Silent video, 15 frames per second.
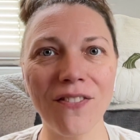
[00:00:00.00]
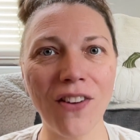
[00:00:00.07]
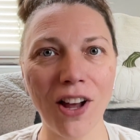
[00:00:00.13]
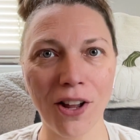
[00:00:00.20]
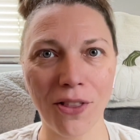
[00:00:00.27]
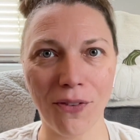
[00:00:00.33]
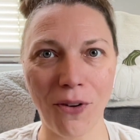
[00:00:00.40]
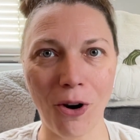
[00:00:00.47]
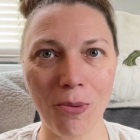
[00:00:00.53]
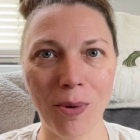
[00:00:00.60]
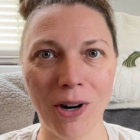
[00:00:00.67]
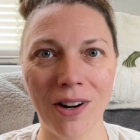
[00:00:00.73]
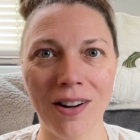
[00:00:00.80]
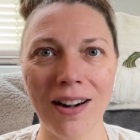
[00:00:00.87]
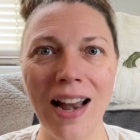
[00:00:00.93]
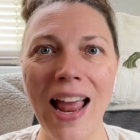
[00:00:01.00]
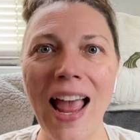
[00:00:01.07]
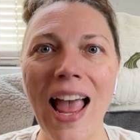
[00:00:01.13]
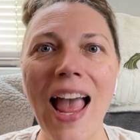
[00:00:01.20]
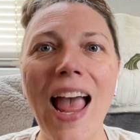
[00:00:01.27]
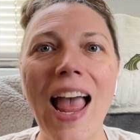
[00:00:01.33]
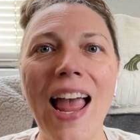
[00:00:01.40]
of October.
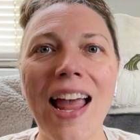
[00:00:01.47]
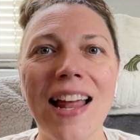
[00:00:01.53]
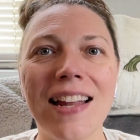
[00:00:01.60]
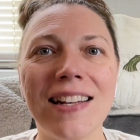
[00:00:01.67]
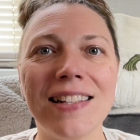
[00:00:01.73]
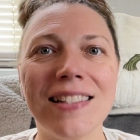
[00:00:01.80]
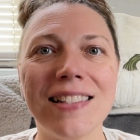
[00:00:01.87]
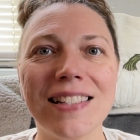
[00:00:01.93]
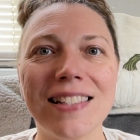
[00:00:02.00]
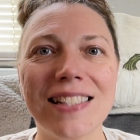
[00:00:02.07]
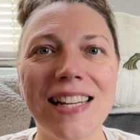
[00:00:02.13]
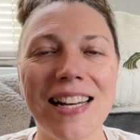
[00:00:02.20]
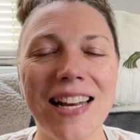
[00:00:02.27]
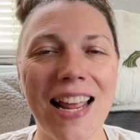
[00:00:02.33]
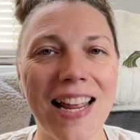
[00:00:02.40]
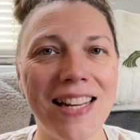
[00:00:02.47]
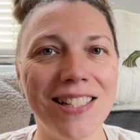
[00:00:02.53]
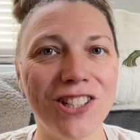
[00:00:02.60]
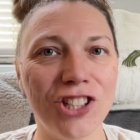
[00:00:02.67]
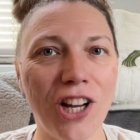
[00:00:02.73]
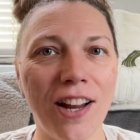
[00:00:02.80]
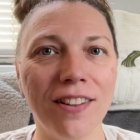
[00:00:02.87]
And
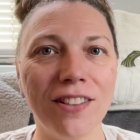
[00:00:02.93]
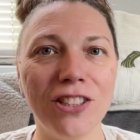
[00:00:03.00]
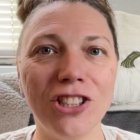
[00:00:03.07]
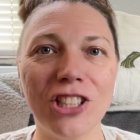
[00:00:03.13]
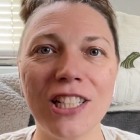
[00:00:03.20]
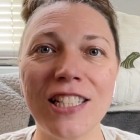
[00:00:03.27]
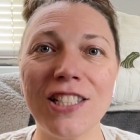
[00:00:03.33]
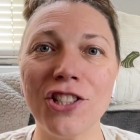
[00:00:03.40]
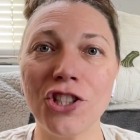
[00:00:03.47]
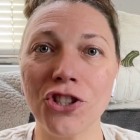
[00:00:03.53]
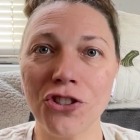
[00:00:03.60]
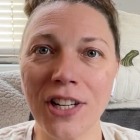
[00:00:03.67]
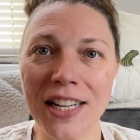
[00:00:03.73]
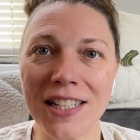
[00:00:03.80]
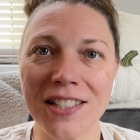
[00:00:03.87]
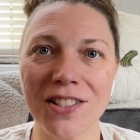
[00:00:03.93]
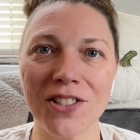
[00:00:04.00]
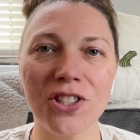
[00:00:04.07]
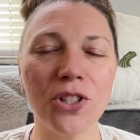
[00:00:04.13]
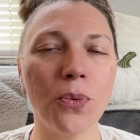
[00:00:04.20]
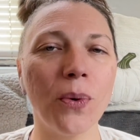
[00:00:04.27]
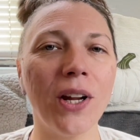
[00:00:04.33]
today's challenge is treat.
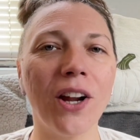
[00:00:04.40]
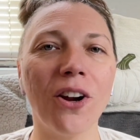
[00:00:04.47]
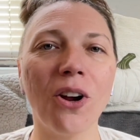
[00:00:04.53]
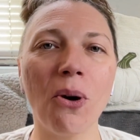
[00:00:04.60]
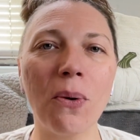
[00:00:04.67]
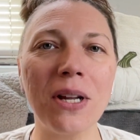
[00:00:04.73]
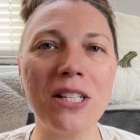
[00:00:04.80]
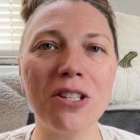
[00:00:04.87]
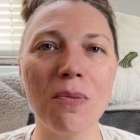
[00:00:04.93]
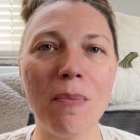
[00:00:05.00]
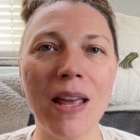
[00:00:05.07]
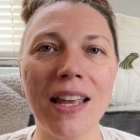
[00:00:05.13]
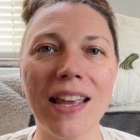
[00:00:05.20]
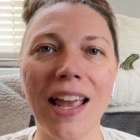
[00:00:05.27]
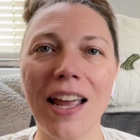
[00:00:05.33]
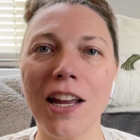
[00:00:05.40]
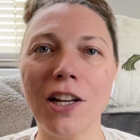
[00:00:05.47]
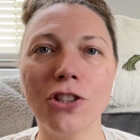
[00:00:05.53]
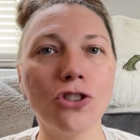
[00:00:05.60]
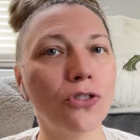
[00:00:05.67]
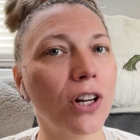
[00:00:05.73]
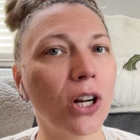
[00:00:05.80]
So we are going to make a
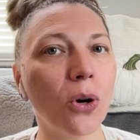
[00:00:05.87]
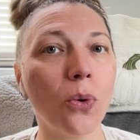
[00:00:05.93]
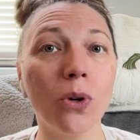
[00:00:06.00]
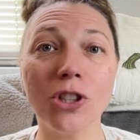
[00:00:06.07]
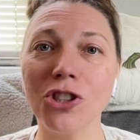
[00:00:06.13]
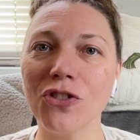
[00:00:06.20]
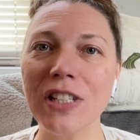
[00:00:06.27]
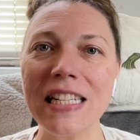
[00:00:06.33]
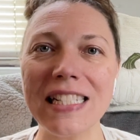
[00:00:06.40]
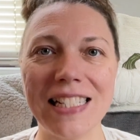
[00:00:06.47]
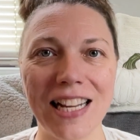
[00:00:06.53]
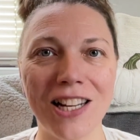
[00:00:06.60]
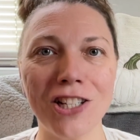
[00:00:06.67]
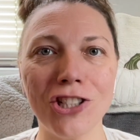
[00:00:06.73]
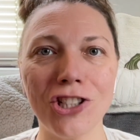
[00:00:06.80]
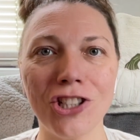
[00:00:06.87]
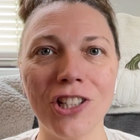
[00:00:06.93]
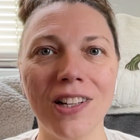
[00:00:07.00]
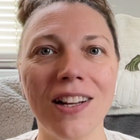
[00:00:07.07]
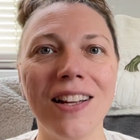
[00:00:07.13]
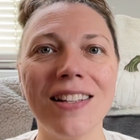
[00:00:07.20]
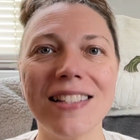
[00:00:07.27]
trick or treat dish
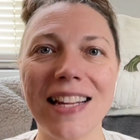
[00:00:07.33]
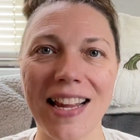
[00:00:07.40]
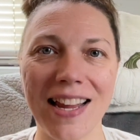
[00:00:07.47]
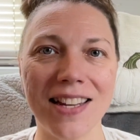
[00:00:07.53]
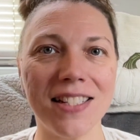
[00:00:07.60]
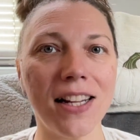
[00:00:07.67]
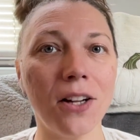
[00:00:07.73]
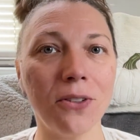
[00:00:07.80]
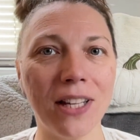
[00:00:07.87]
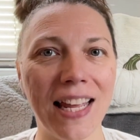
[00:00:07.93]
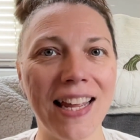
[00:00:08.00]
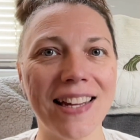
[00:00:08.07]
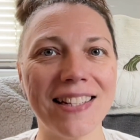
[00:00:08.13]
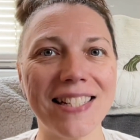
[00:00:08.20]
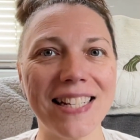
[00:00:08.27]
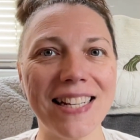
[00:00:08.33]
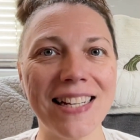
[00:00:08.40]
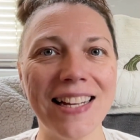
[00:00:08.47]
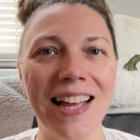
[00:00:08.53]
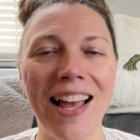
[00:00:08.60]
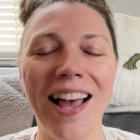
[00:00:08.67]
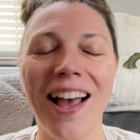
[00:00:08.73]
to hand out candy.
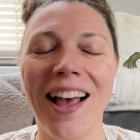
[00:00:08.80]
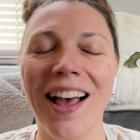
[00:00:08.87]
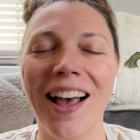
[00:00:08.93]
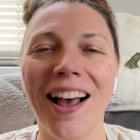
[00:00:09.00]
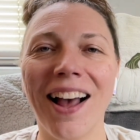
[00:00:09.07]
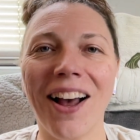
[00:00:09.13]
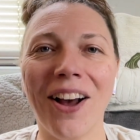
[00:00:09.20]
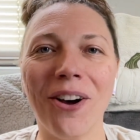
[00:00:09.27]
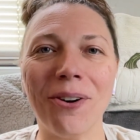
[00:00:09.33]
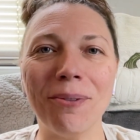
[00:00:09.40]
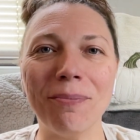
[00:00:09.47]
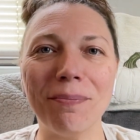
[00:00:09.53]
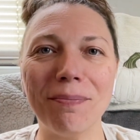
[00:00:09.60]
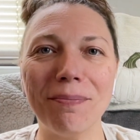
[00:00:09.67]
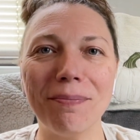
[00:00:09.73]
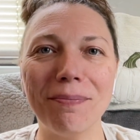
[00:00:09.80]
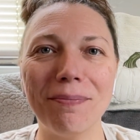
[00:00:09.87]
There